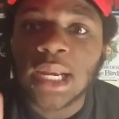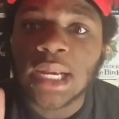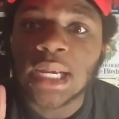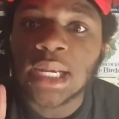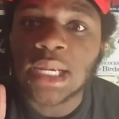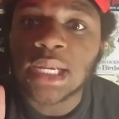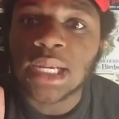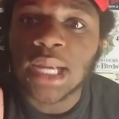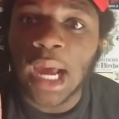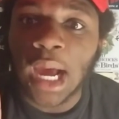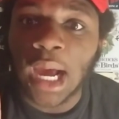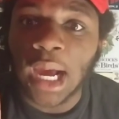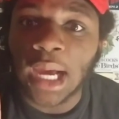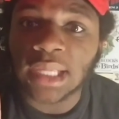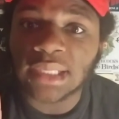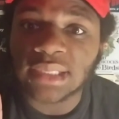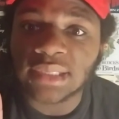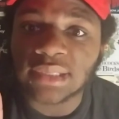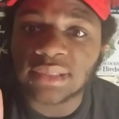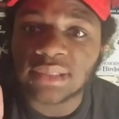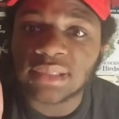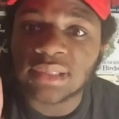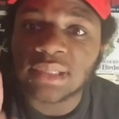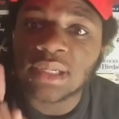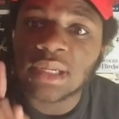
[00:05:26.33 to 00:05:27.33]

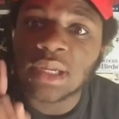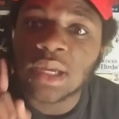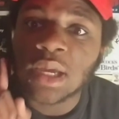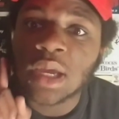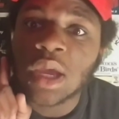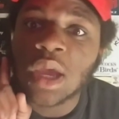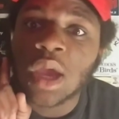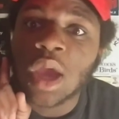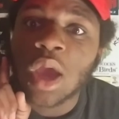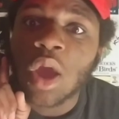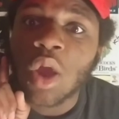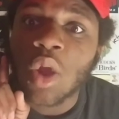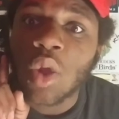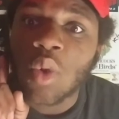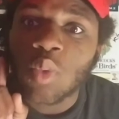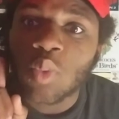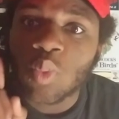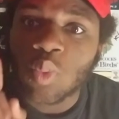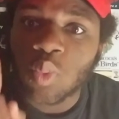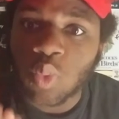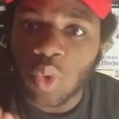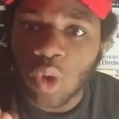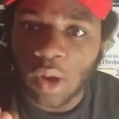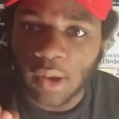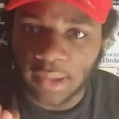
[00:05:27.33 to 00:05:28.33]
Not
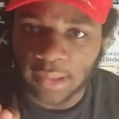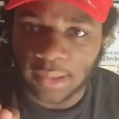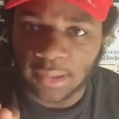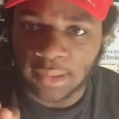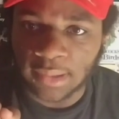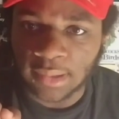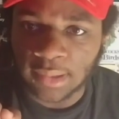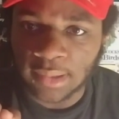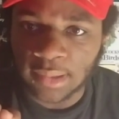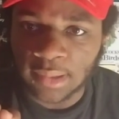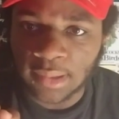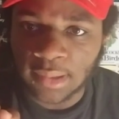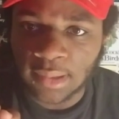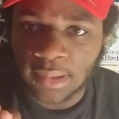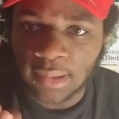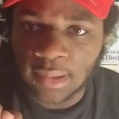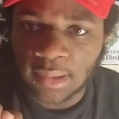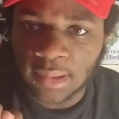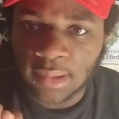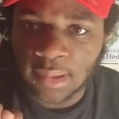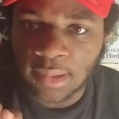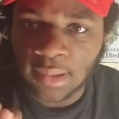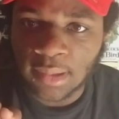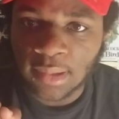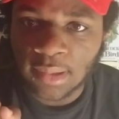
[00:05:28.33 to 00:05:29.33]
one.
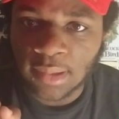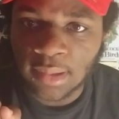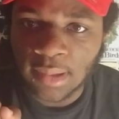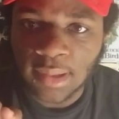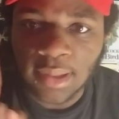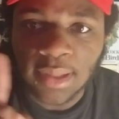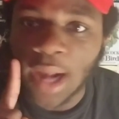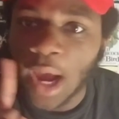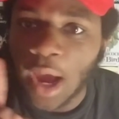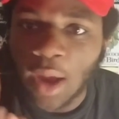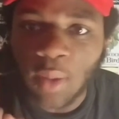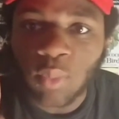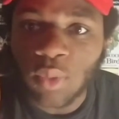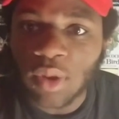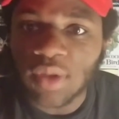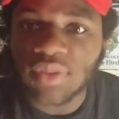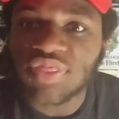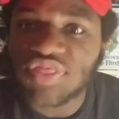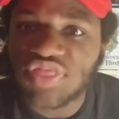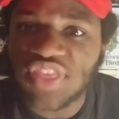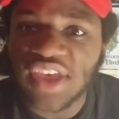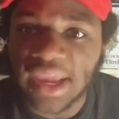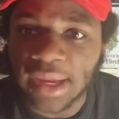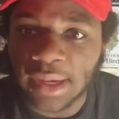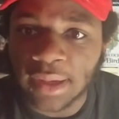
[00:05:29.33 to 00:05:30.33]
Not
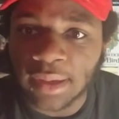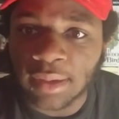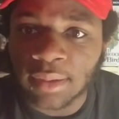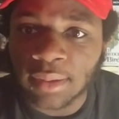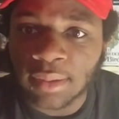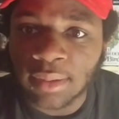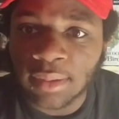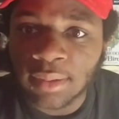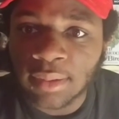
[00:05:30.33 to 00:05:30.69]
one thing.